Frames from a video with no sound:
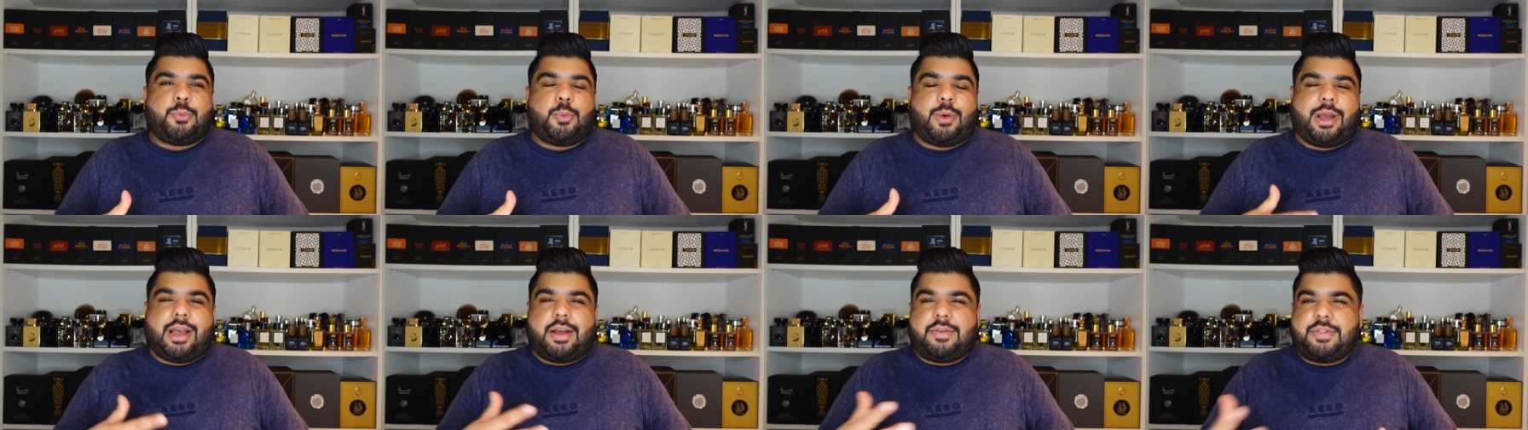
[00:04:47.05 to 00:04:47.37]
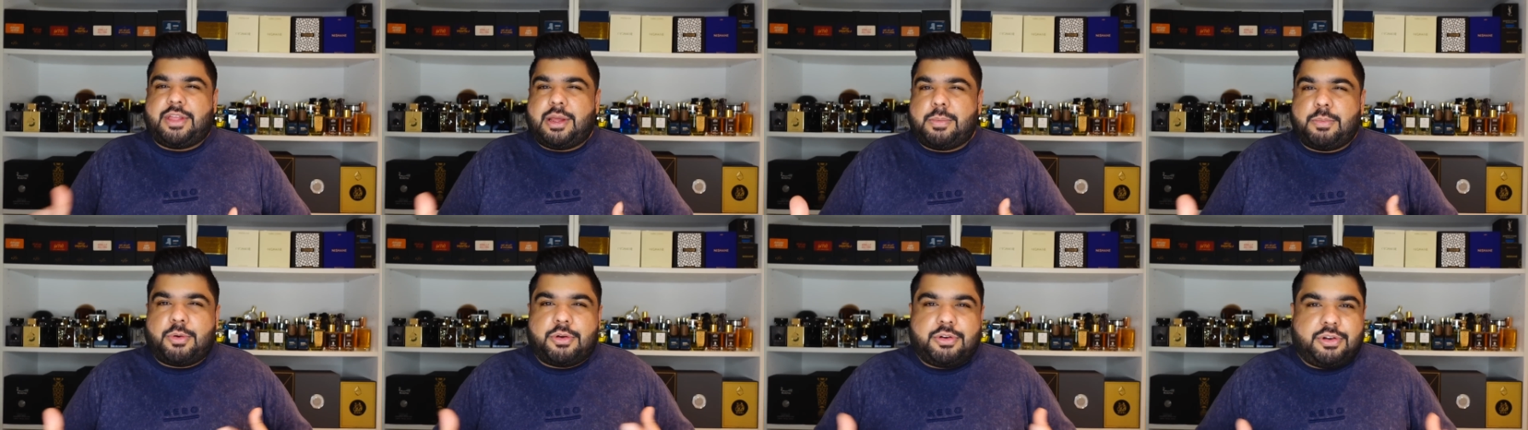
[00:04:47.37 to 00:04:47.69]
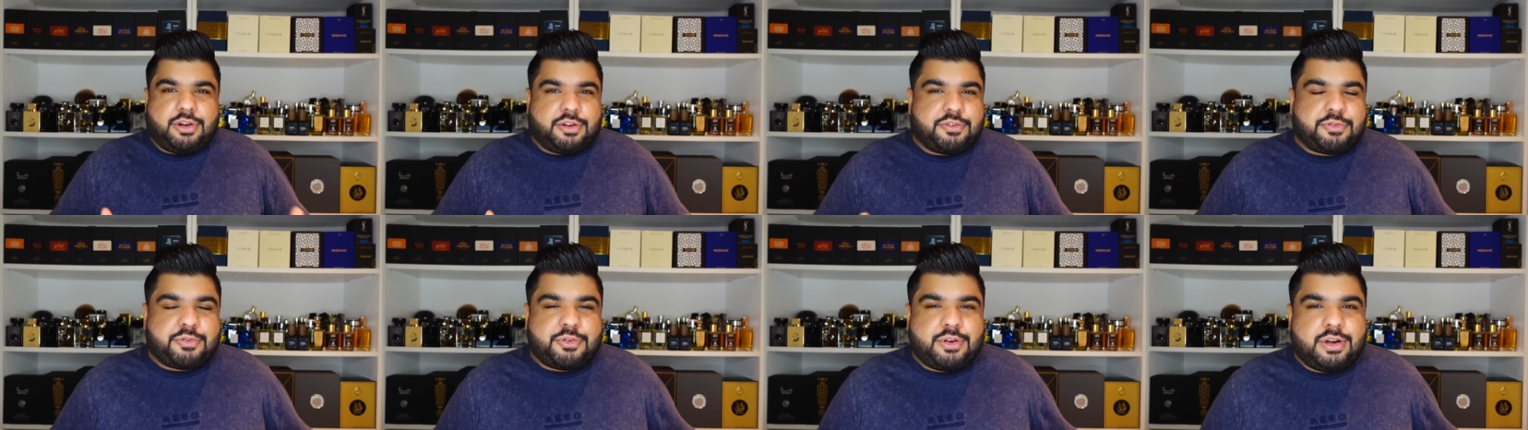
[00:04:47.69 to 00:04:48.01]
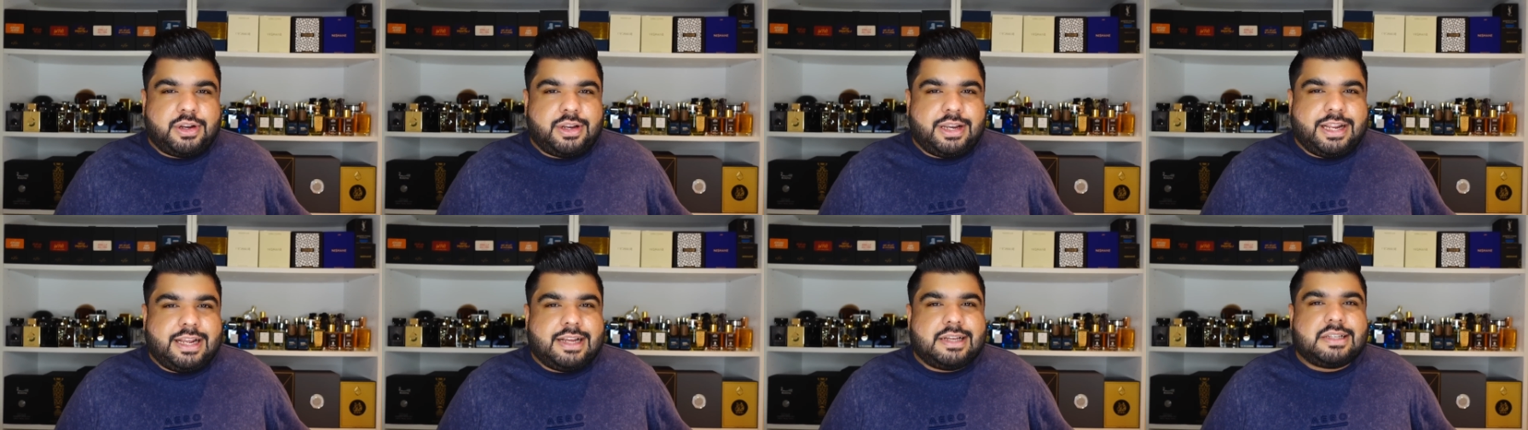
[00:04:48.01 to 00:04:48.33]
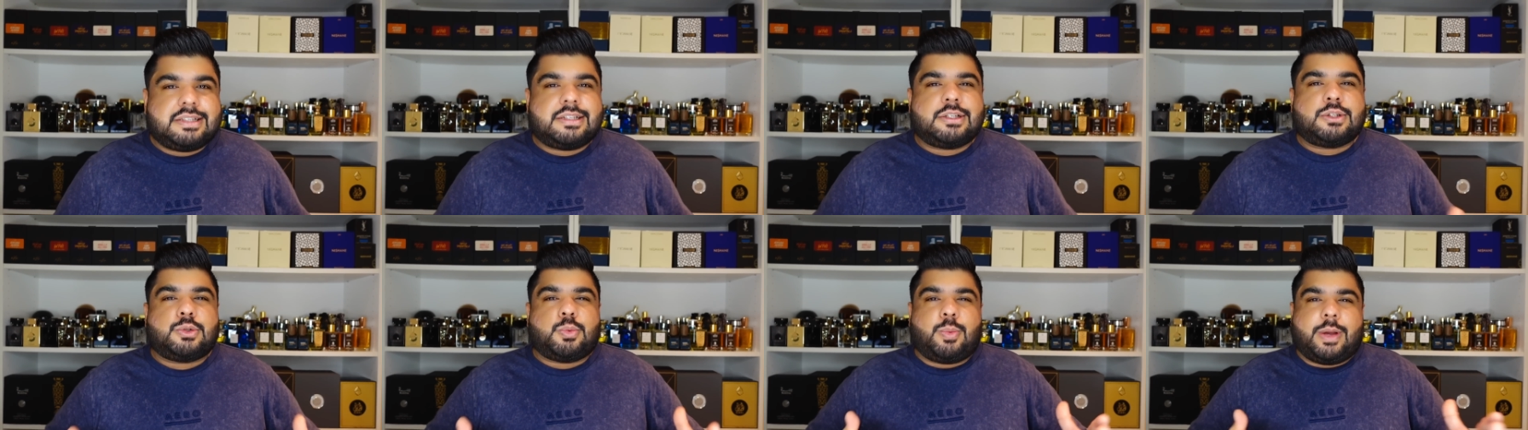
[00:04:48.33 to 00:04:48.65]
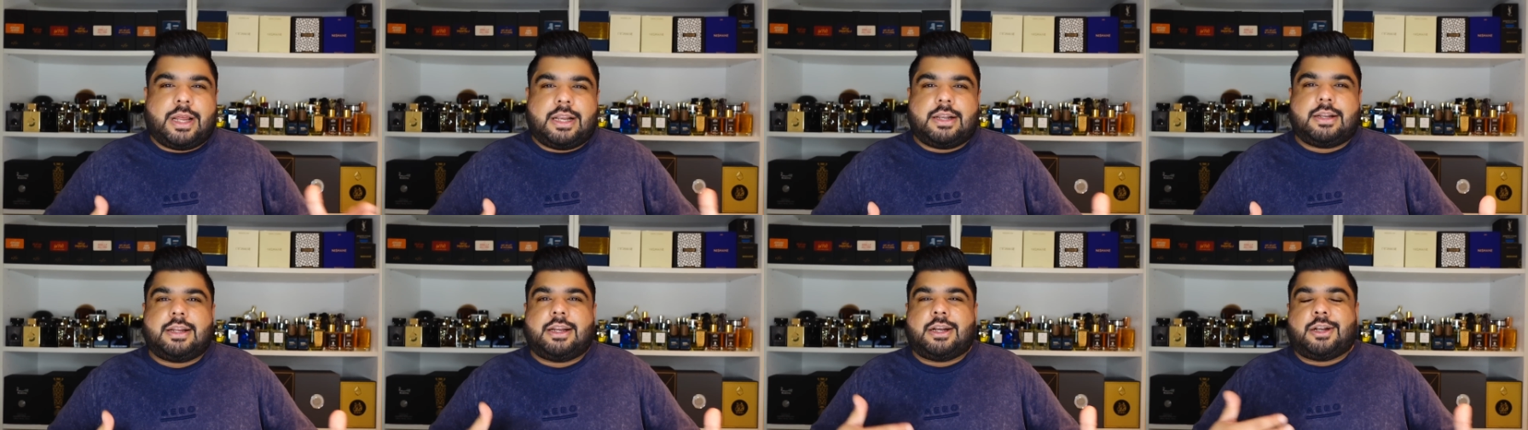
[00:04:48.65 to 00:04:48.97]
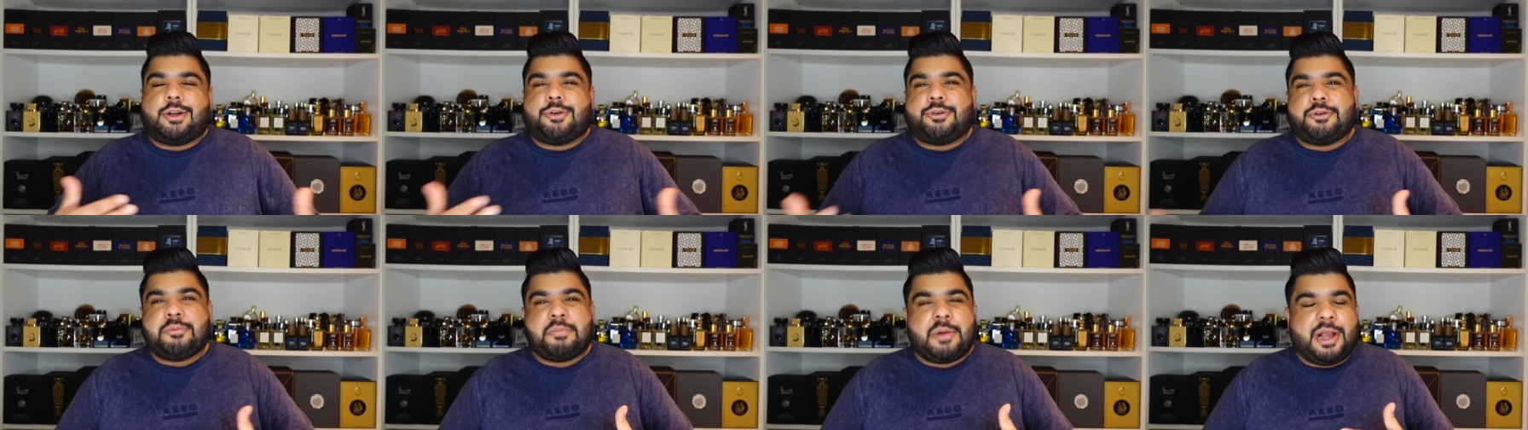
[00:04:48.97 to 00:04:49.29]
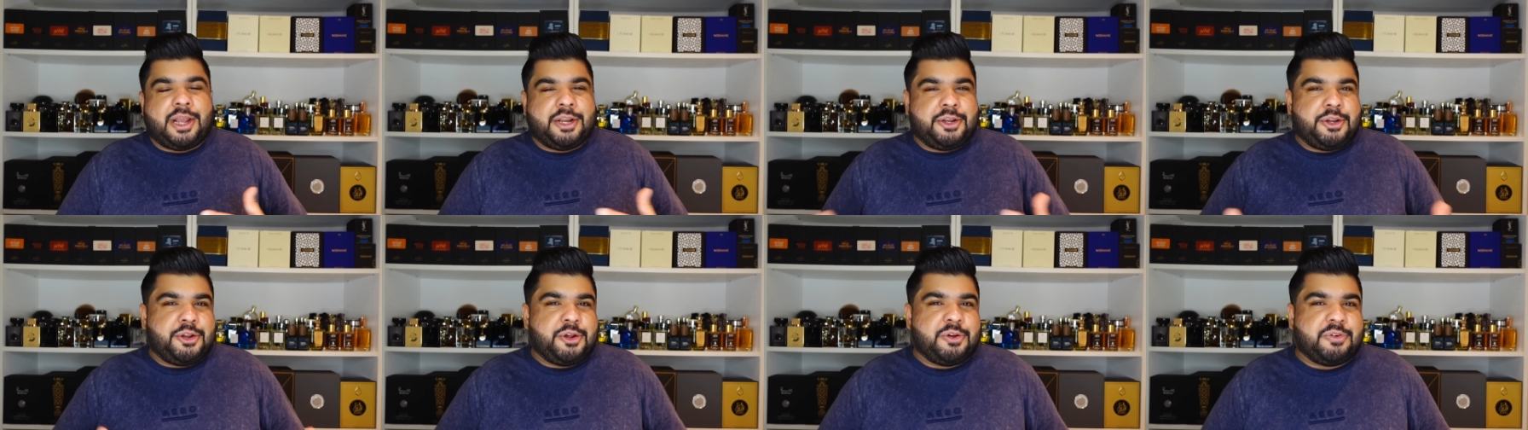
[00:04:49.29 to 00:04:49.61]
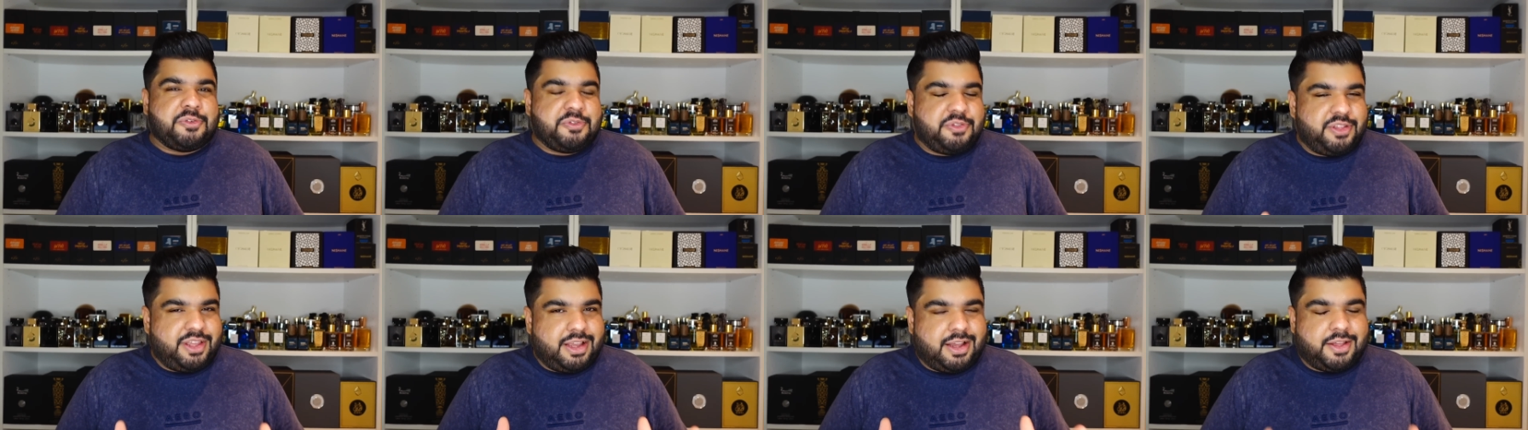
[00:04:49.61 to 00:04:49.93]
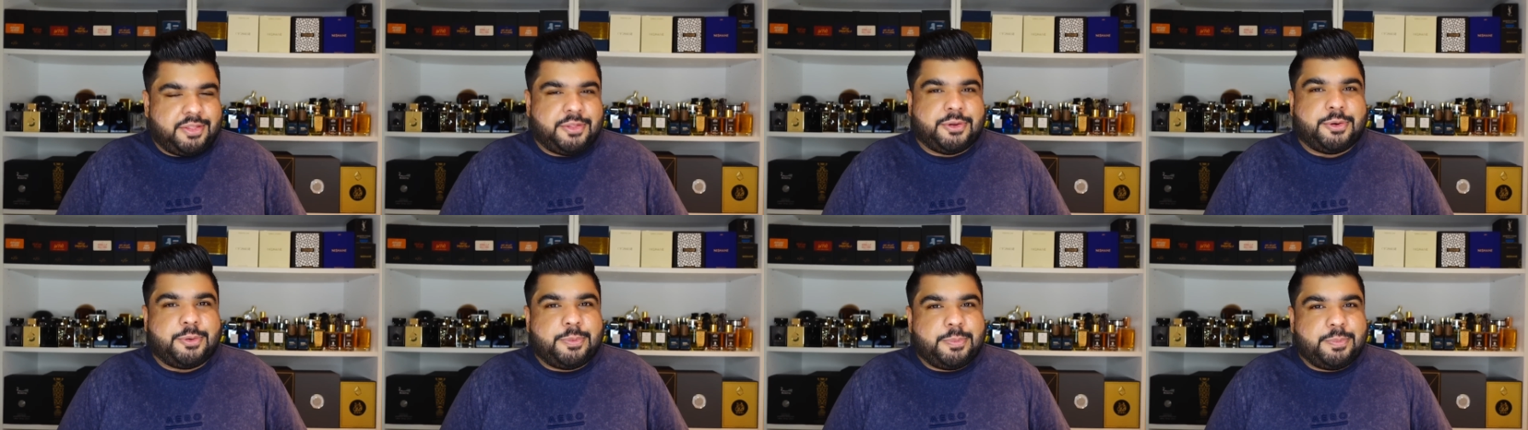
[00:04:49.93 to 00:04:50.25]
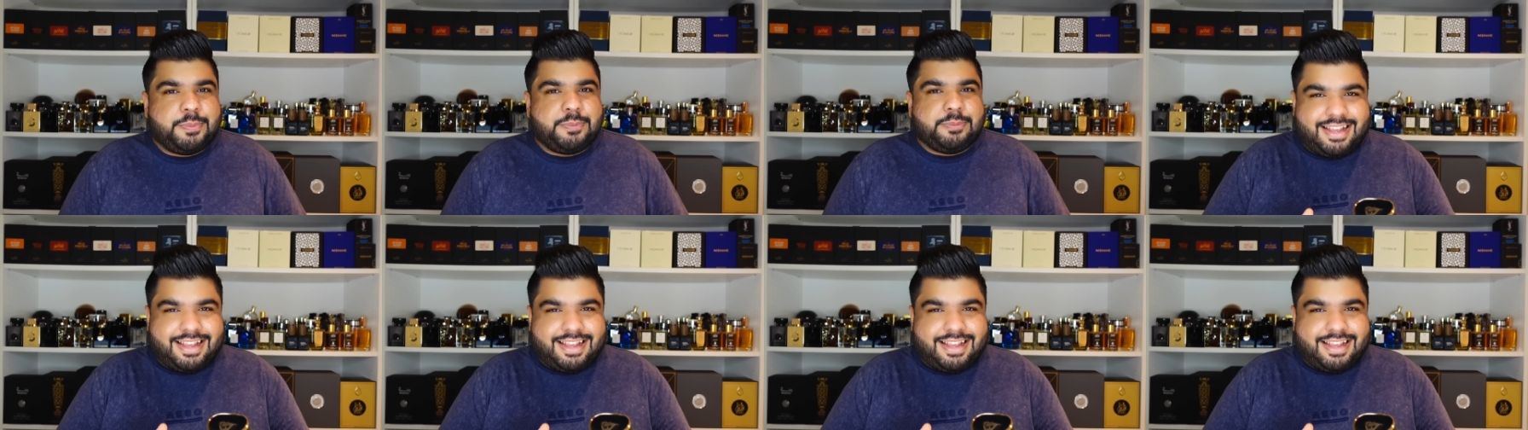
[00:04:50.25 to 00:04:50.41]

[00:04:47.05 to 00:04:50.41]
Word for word: wear them on different days is when it'll remind you of the other